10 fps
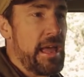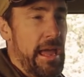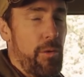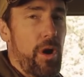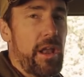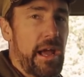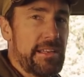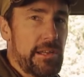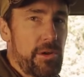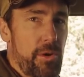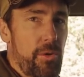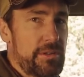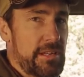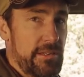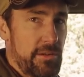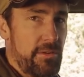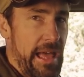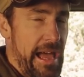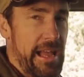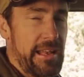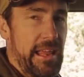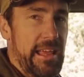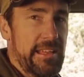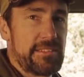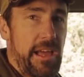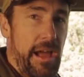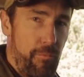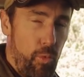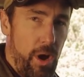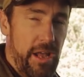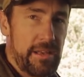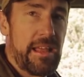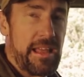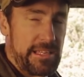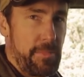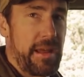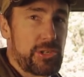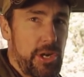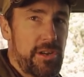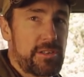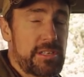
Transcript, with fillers: And what I do to do that is one, is make sure you're